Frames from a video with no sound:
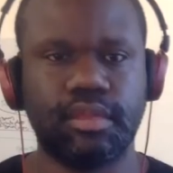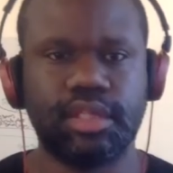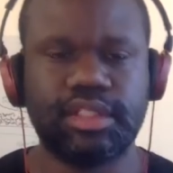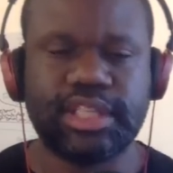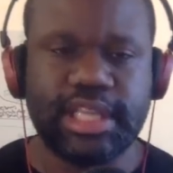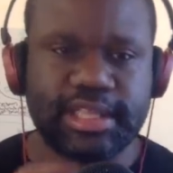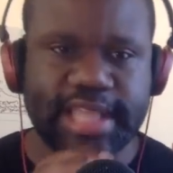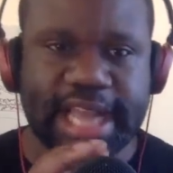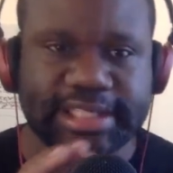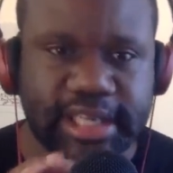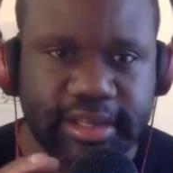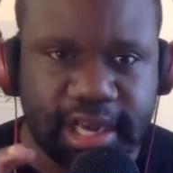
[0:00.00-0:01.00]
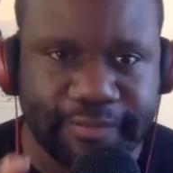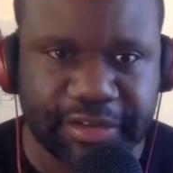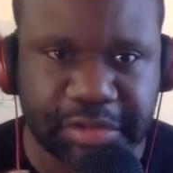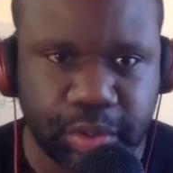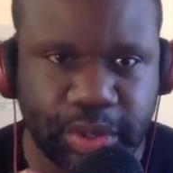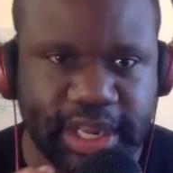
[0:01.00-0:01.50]
See, that's the difference
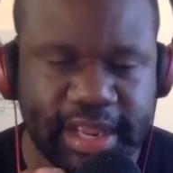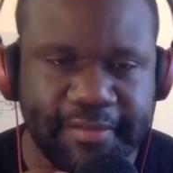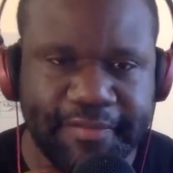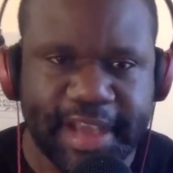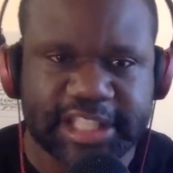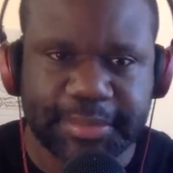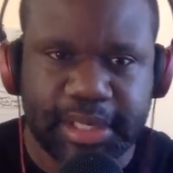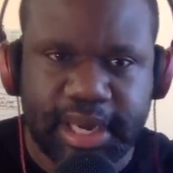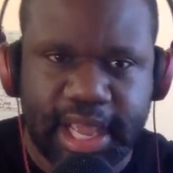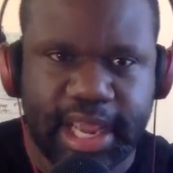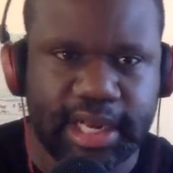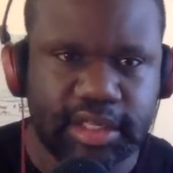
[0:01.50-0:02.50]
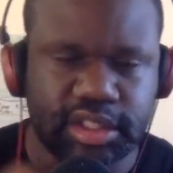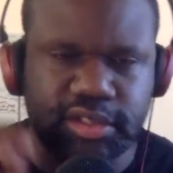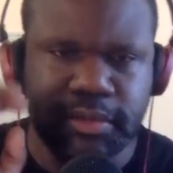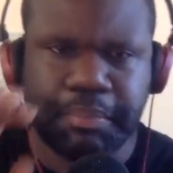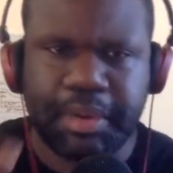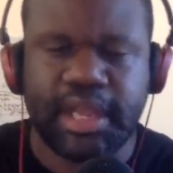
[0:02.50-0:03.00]
between investment and aid.
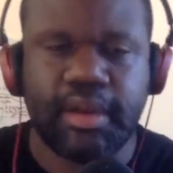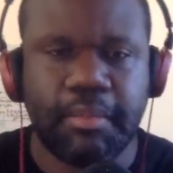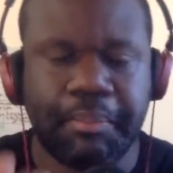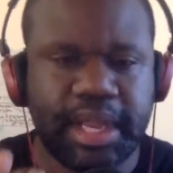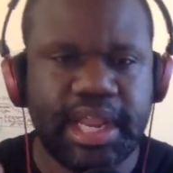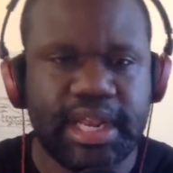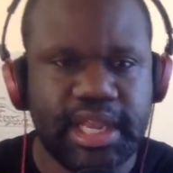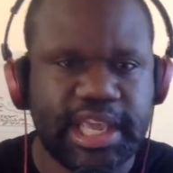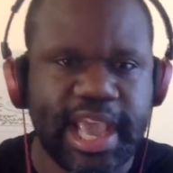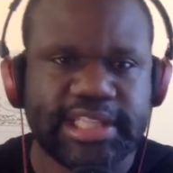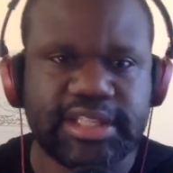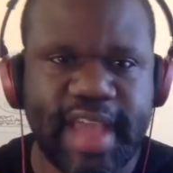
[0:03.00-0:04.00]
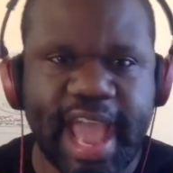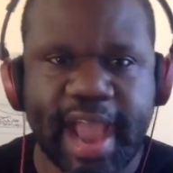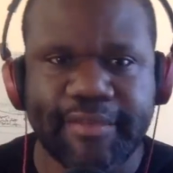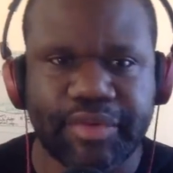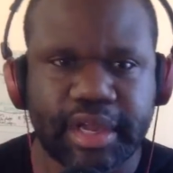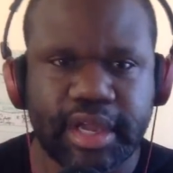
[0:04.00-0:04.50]
But but in the case of
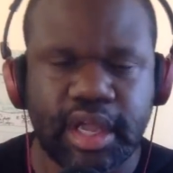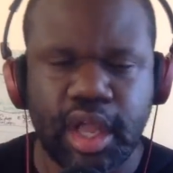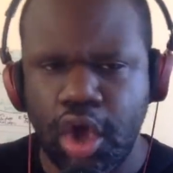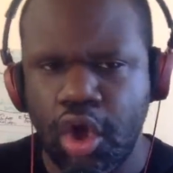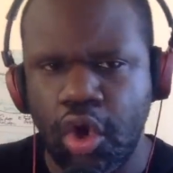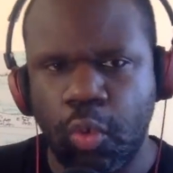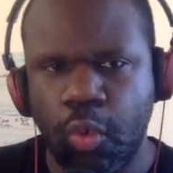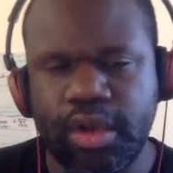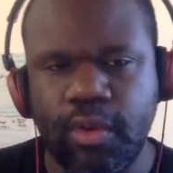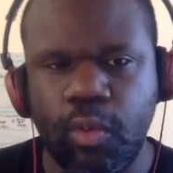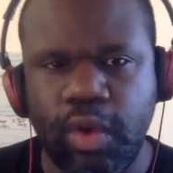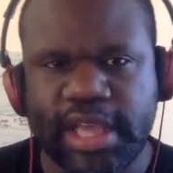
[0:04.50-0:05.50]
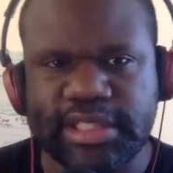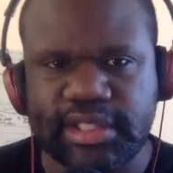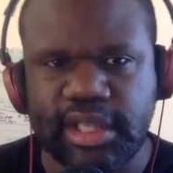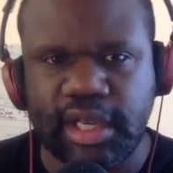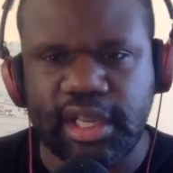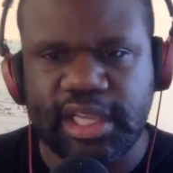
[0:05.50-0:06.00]
Africa, when the
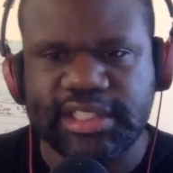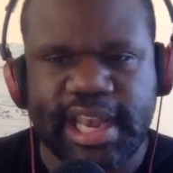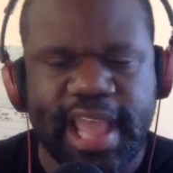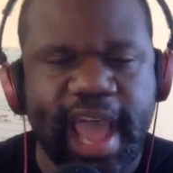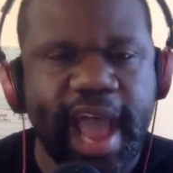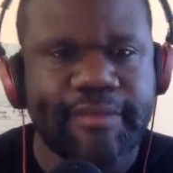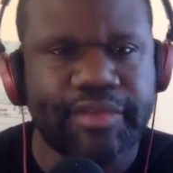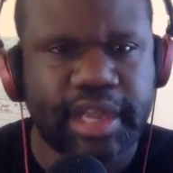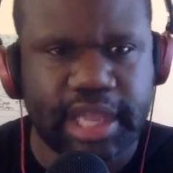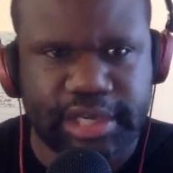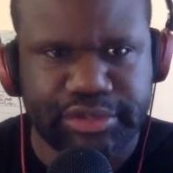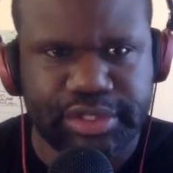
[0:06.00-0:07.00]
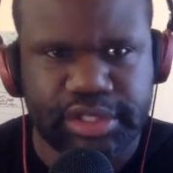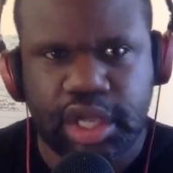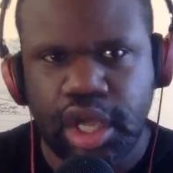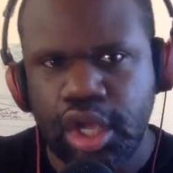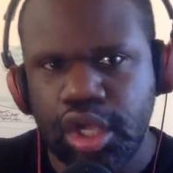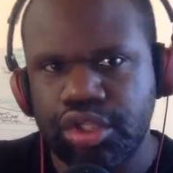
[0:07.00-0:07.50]
West looks at African countries,
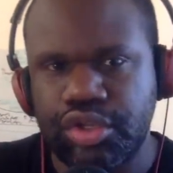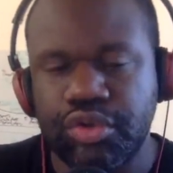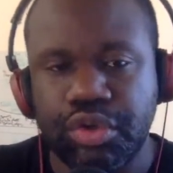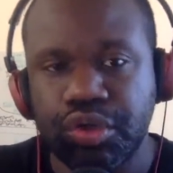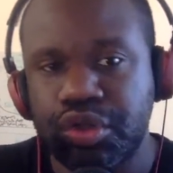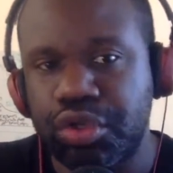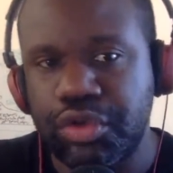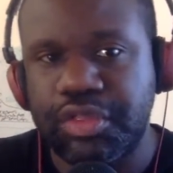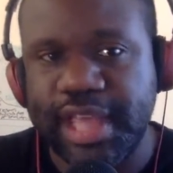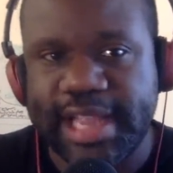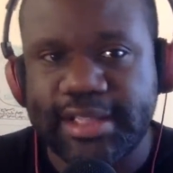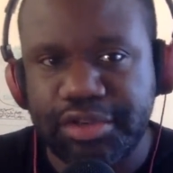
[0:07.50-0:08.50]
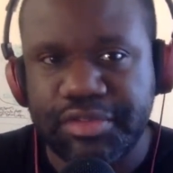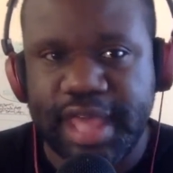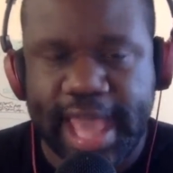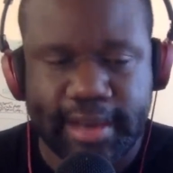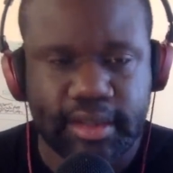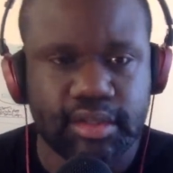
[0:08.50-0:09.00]
do do they do
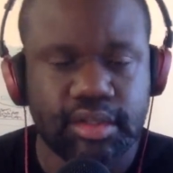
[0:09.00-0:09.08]
that?